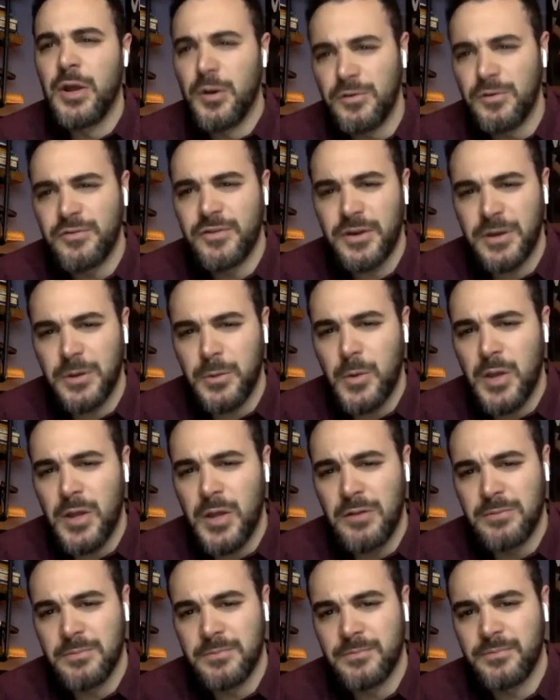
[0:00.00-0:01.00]
know very
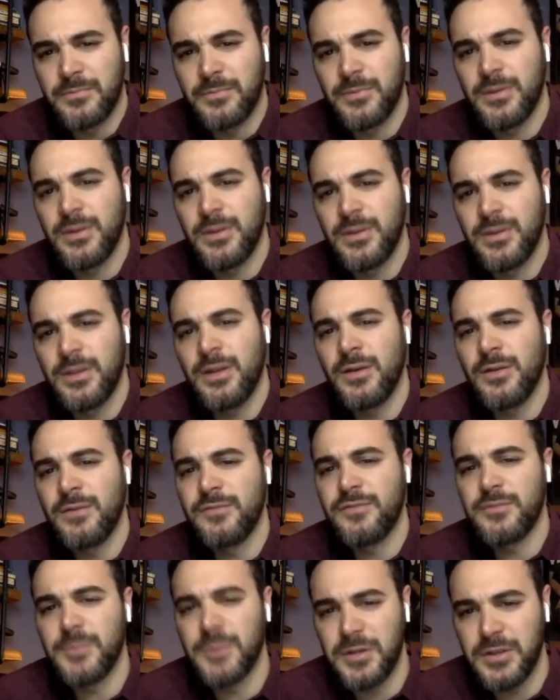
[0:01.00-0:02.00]
well. You know,
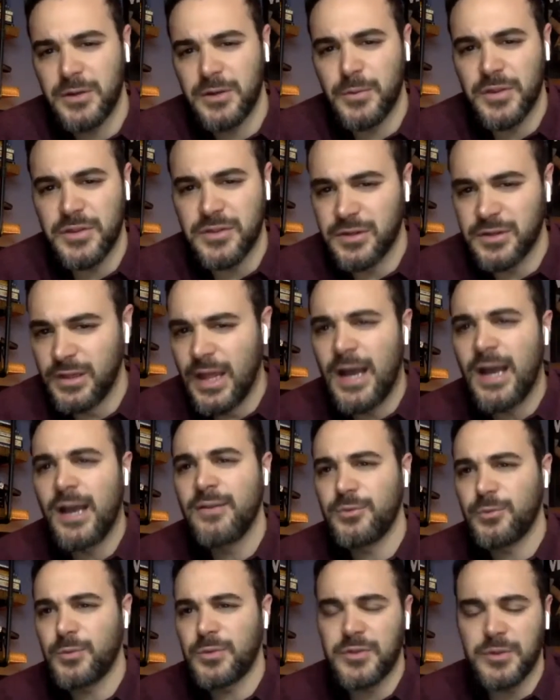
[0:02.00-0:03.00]
I'm familiar with their
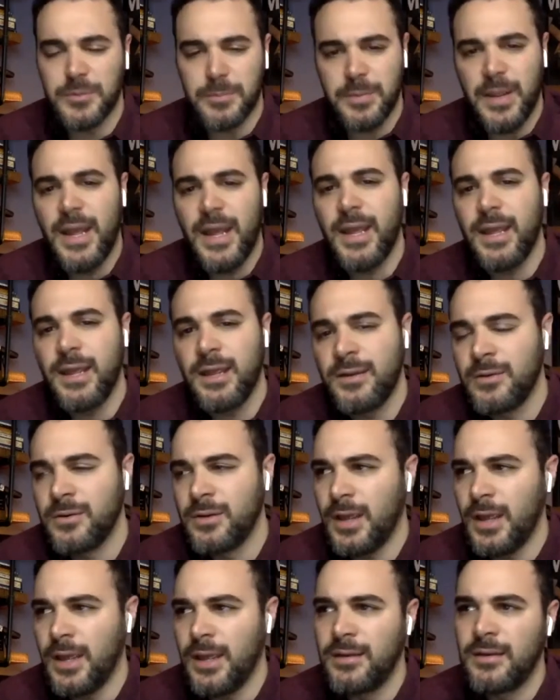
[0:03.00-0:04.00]
lives, with their pain,
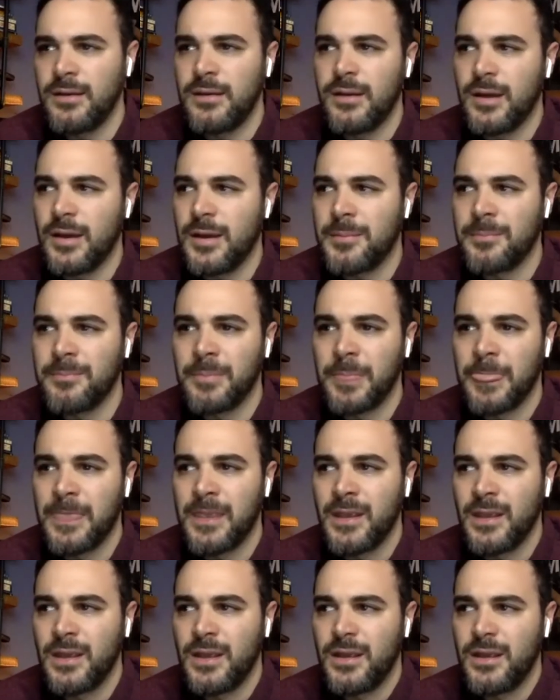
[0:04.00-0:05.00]
and um,
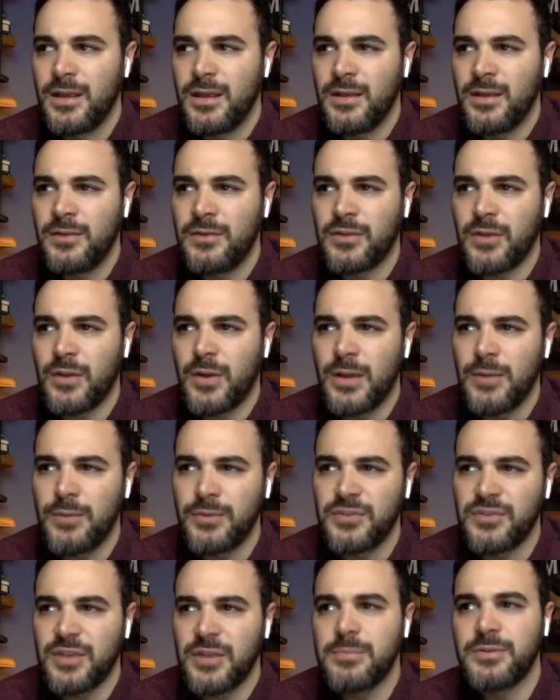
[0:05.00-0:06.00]
and so I
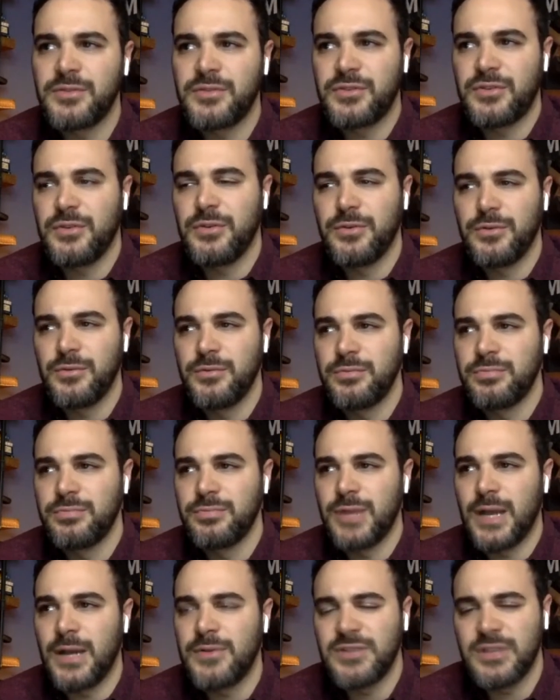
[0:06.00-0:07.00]
was able to
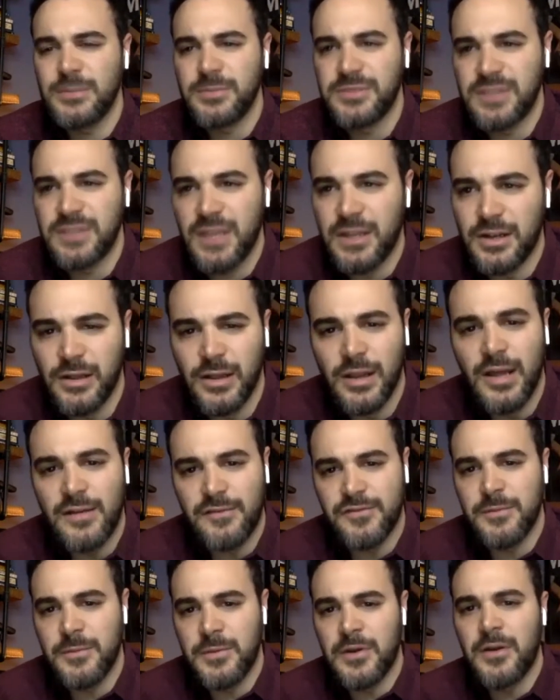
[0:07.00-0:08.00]
I was able to get a
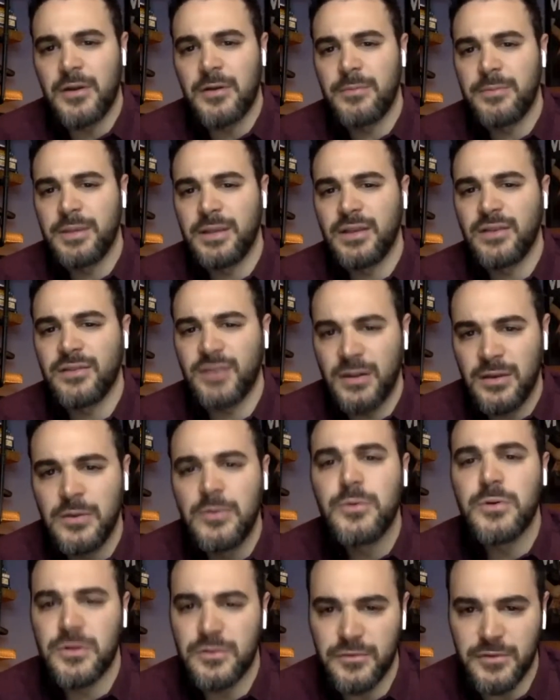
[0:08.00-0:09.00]
lot from her because I
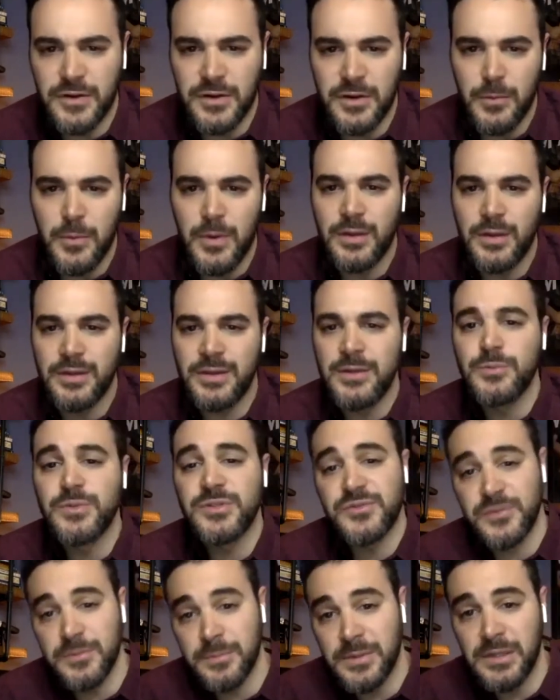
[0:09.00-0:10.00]
knew her very well, and it
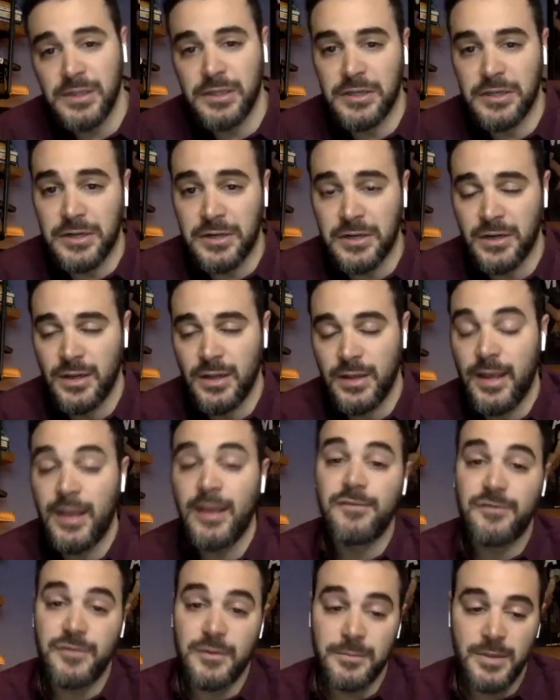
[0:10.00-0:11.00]
was familiar
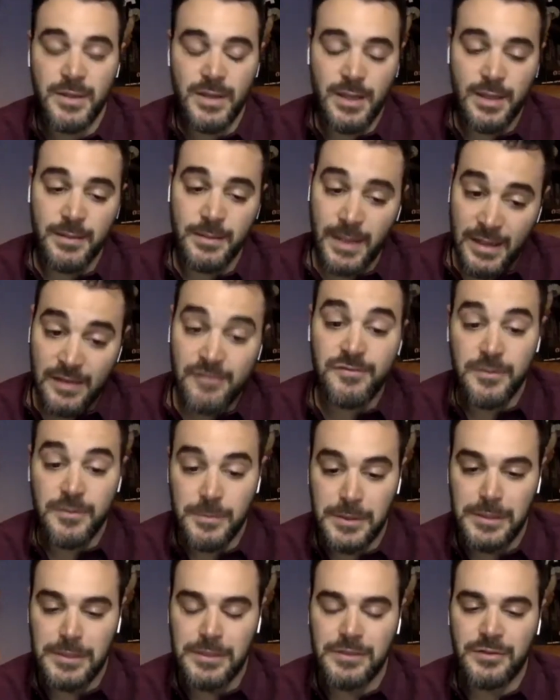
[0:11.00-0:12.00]
and fam- uh, and
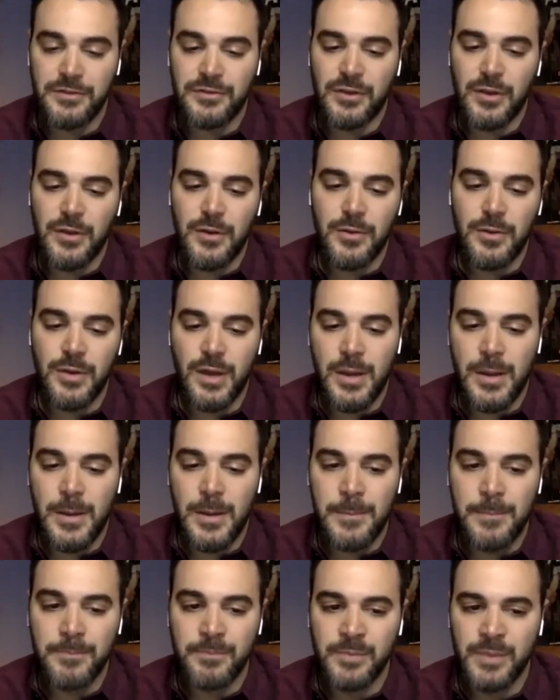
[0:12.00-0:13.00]
familial. So
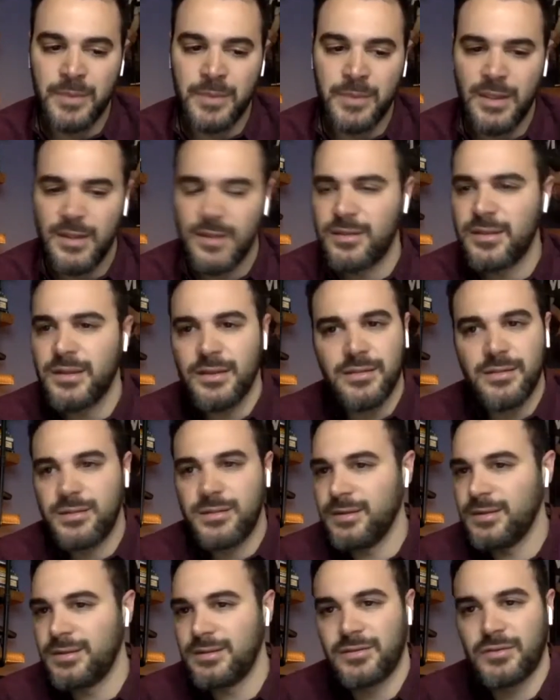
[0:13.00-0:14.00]
um, the,
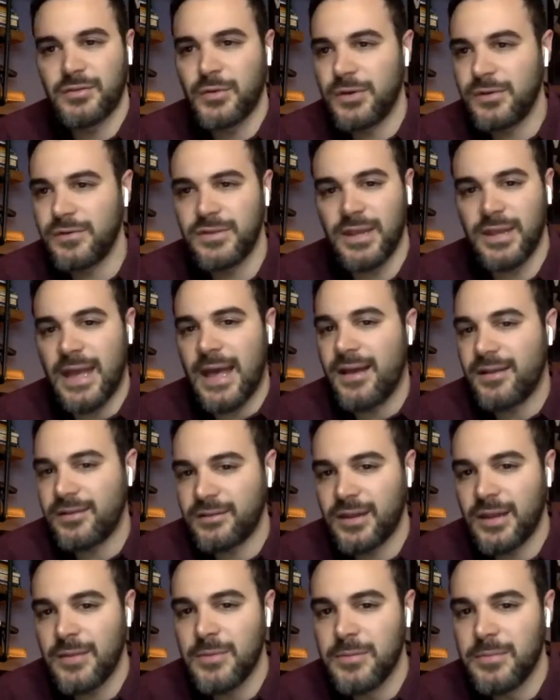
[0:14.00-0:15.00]
the, sort of the
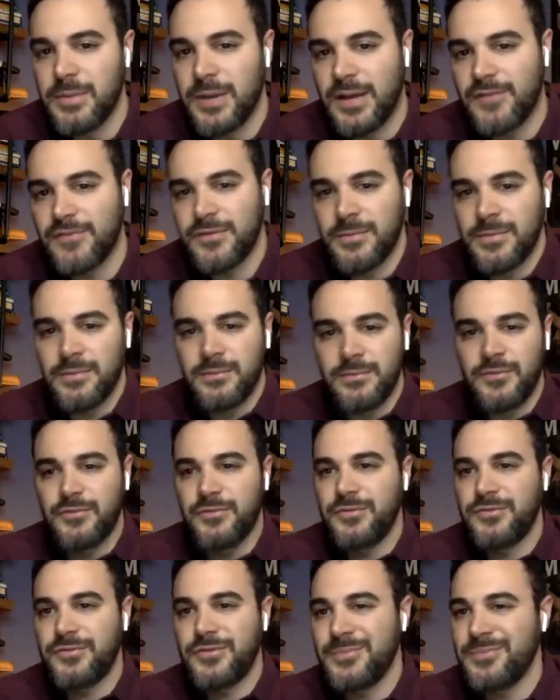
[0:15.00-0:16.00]
cast came about from
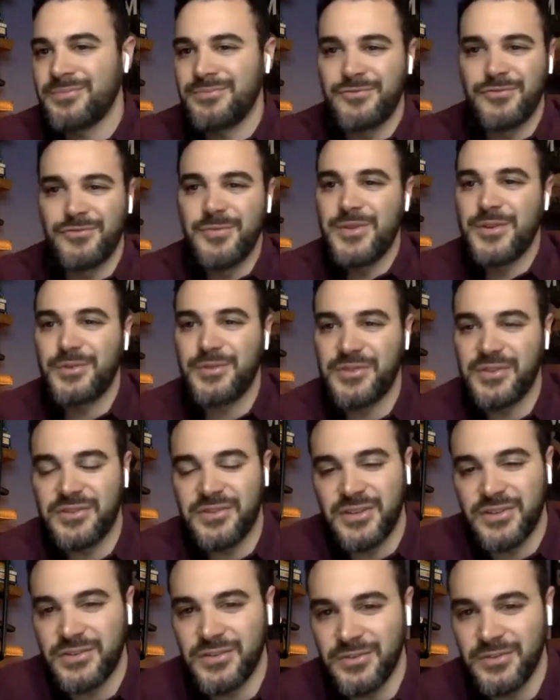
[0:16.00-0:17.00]
from from those
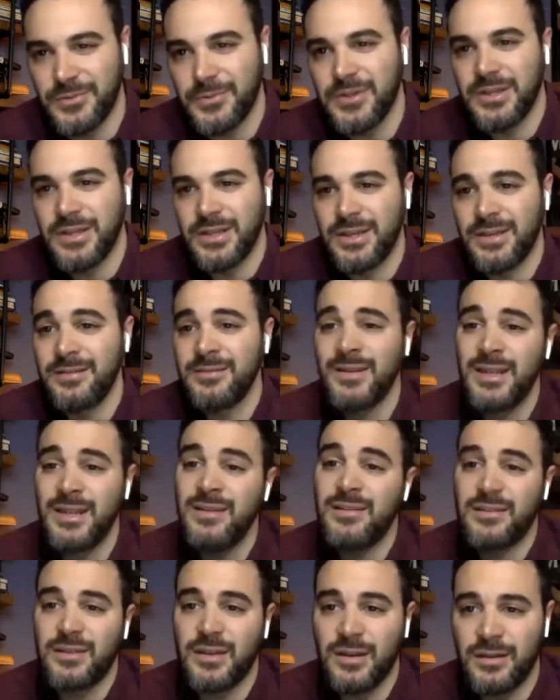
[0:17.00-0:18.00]
decisions really and
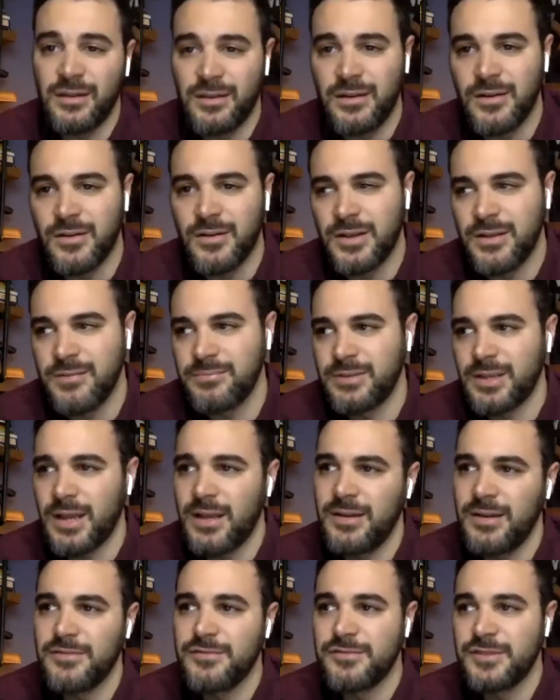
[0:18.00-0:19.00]
instinct you know i
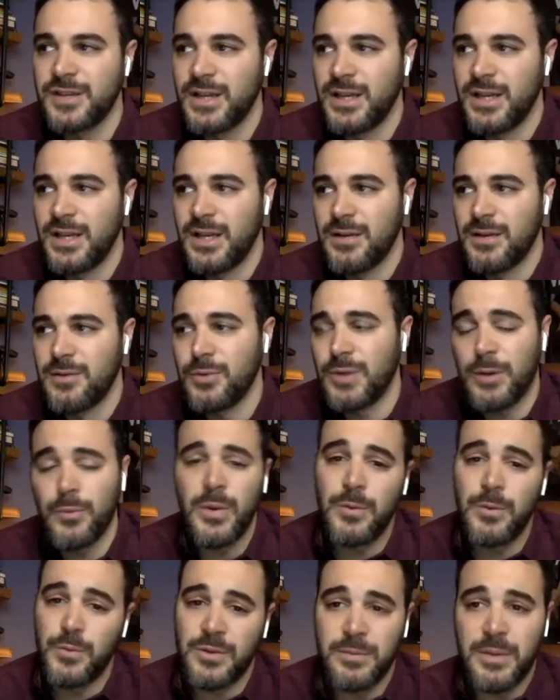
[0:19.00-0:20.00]
kind of i
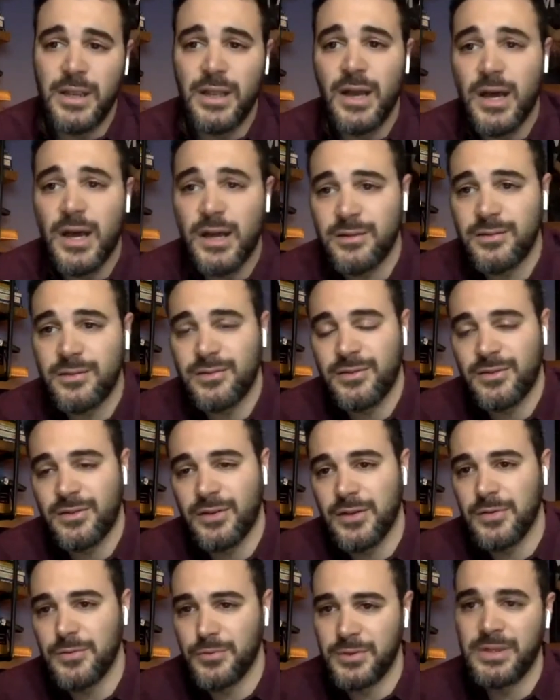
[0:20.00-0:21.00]
went with my gut
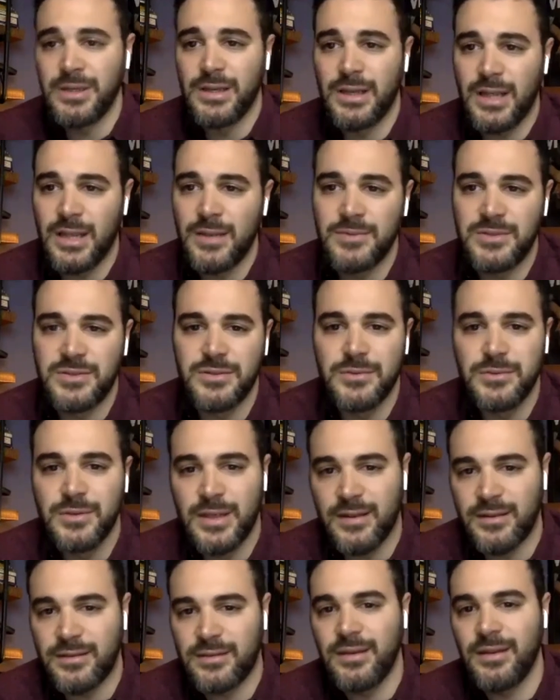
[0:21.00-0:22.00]
so when it came to
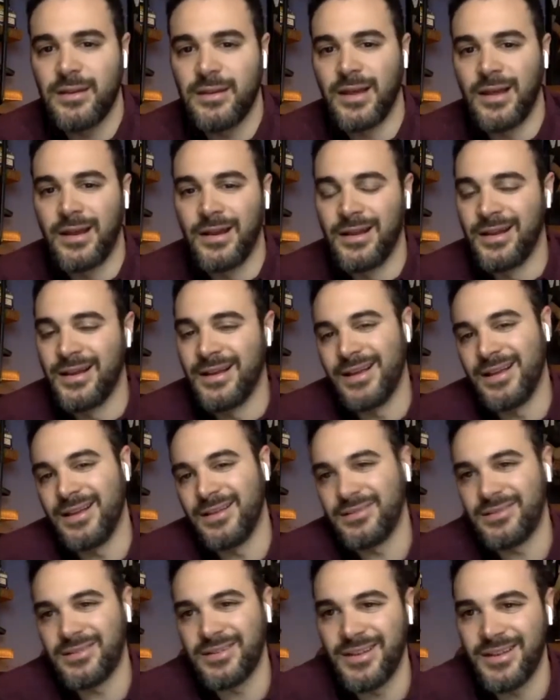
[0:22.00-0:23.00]
casting Hala
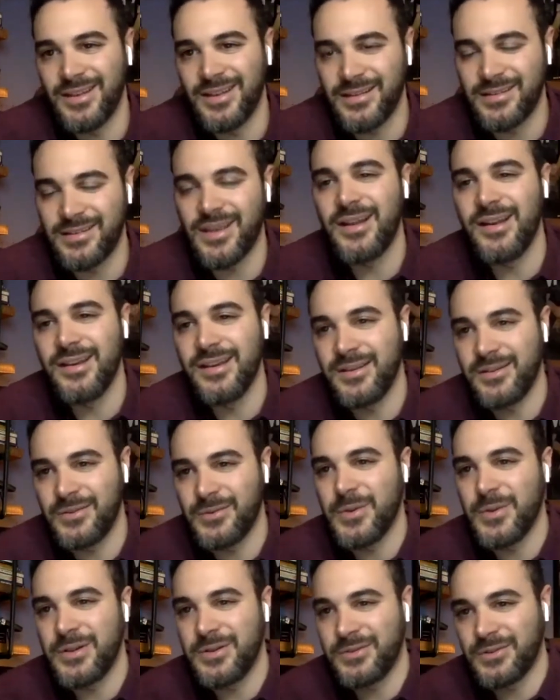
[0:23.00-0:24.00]
as uh, as Alia as
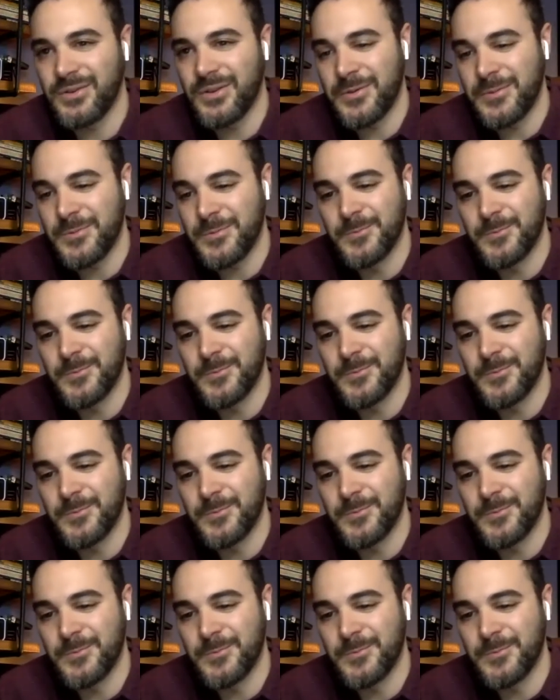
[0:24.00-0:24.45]
well so